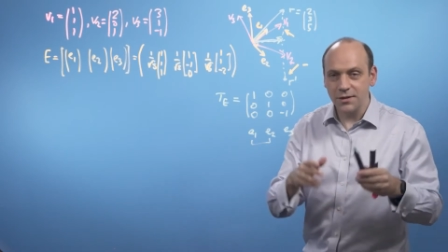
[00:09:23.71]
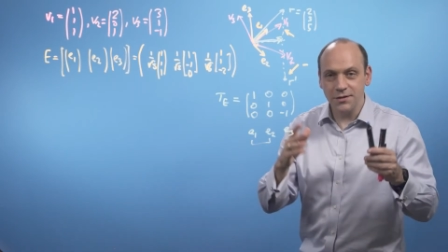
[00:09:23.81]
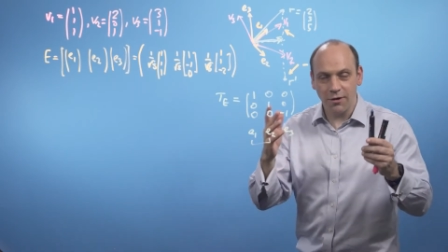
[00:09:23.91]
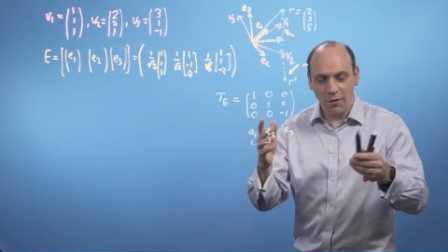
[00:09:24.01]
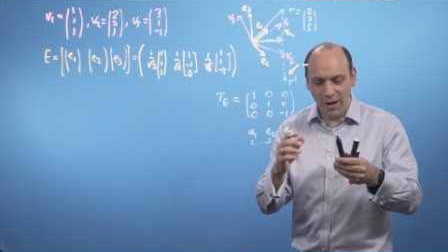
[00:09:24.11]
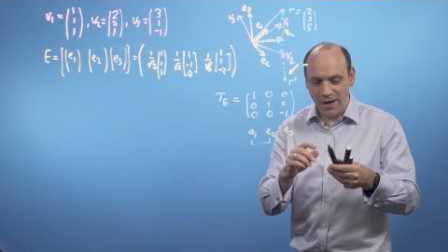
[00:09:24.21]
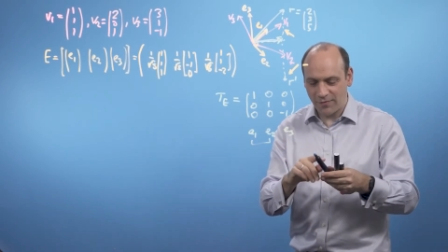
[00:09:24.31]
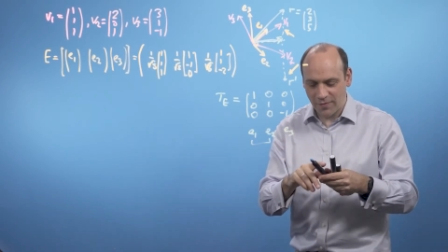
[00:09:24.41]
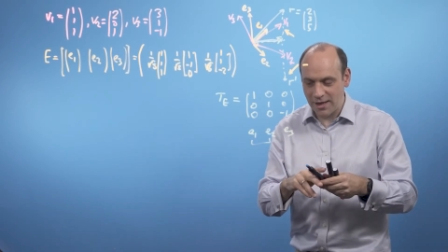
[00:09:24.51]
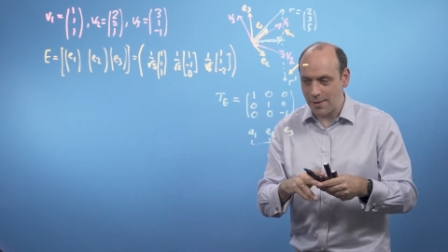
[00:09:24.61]
So a way of
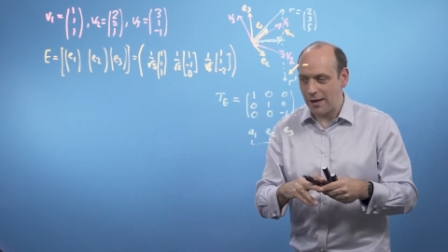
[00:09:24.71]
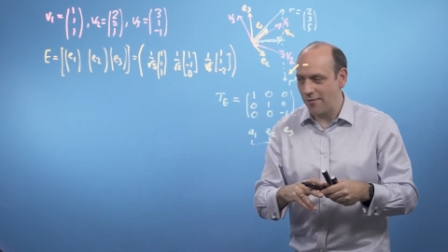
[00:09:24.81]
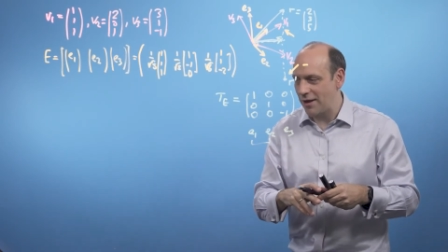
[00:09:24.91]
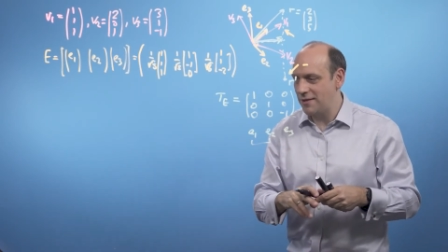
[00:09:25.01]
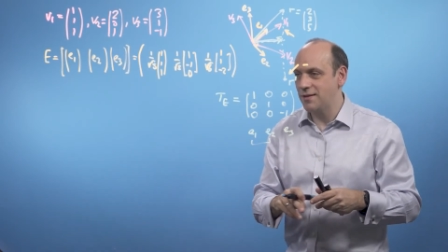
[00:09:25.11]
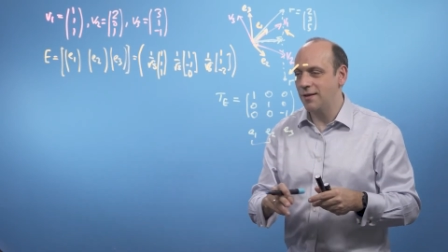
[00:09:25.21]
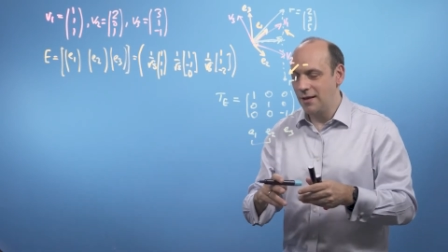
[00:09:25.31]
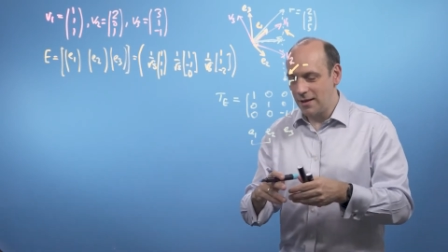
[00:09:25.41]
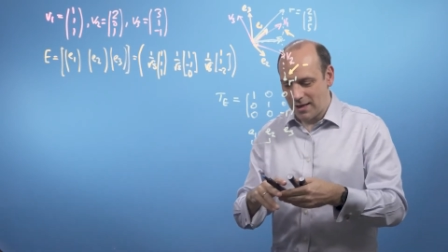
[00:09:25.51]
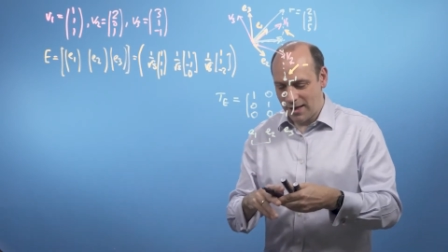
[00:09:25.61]
thinking about that is that
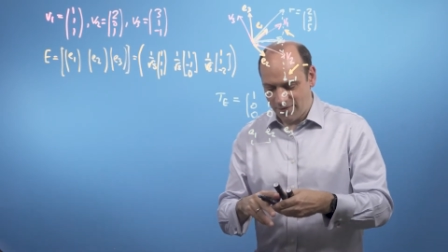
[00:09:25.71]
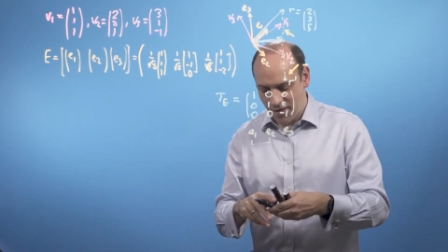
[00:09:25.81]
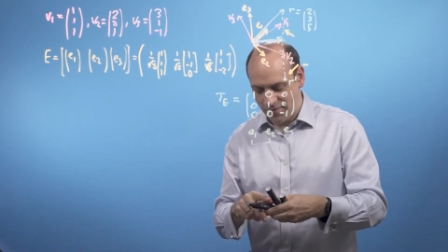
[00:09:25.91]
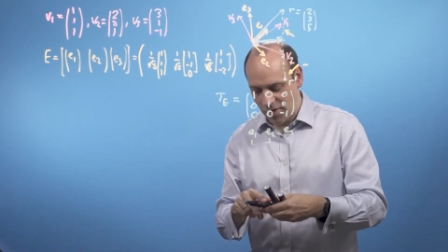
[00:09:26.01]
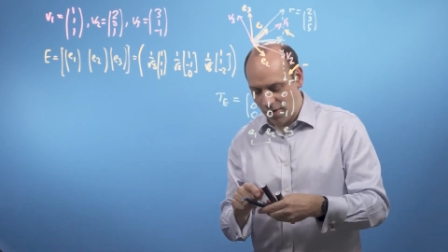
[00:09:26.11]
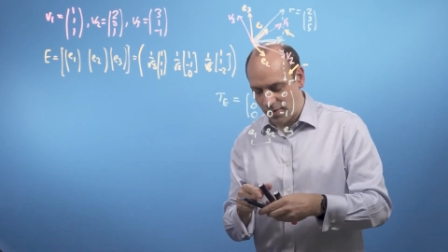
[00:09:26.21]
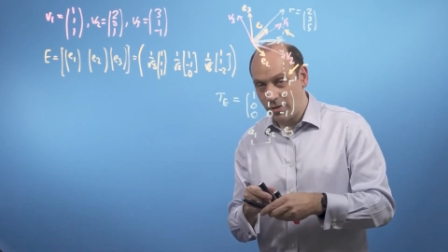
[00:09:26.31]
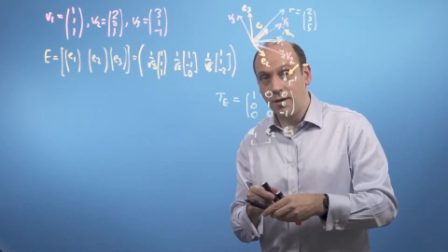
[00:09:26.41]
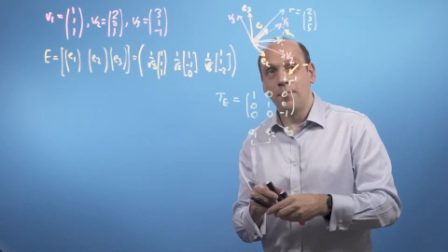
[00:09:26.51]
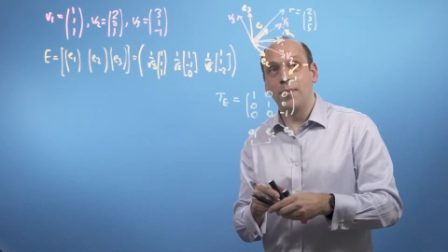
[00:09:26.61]
if I've got
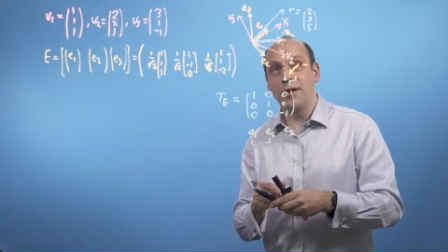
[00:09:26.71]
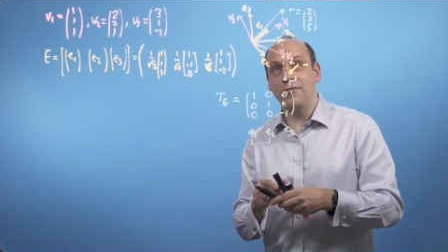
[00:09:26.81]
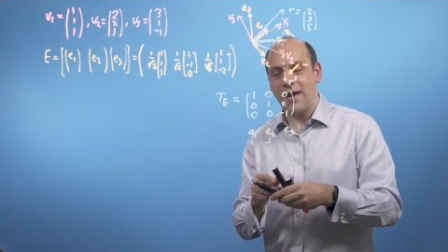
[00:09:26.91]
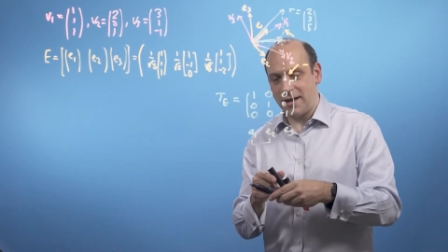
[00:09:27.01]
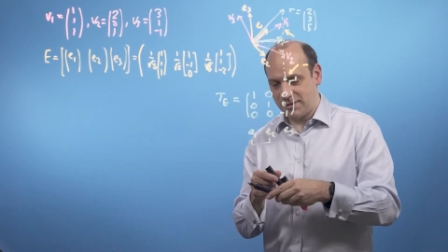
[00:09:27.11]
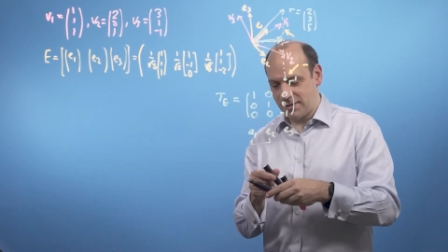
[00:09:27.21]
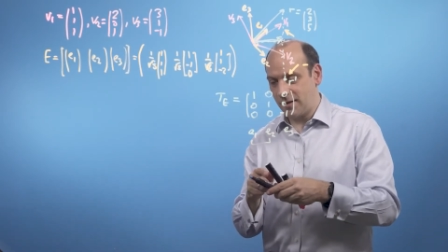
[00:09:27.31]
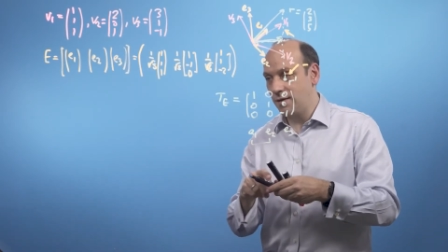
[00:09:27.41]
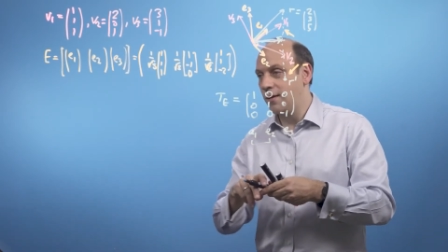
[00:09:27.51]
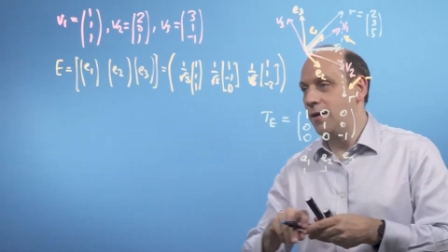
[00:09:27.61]
my vector